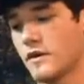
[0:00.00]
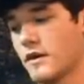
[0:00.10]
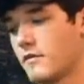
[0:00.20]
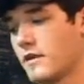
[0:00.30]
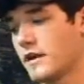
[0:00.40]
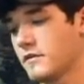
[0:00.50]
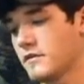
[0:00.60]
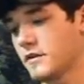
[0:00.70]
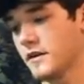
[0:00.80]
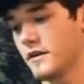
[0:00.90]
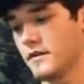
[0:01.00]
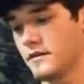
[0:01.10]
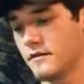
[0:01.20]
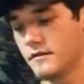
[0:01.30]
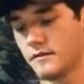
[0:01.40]
run it around the tree,
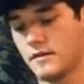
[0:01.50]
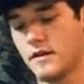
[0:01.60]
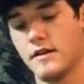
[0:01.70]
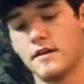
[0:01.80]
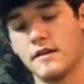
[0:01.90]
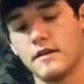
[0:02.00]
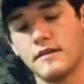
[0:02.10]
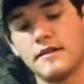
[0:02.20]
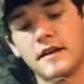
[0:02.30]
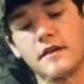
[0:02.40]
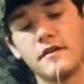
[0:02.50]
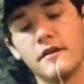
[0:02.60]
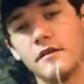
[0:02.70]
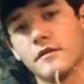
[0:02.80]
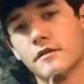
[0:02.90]
and take your
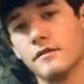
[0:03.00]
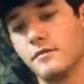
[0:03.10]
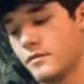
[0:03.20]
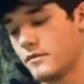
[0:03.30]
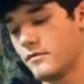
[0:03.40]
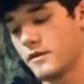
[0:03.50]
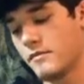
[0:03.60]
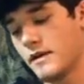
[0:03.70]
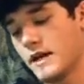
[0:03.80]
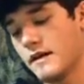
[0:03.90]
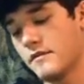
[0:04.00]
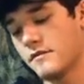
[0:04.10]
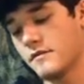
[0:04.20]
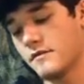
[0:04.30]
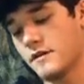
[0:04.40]
other loop and run it back
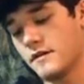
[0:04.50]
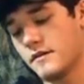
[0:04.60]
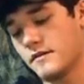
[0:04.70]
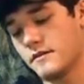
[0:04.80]
through there.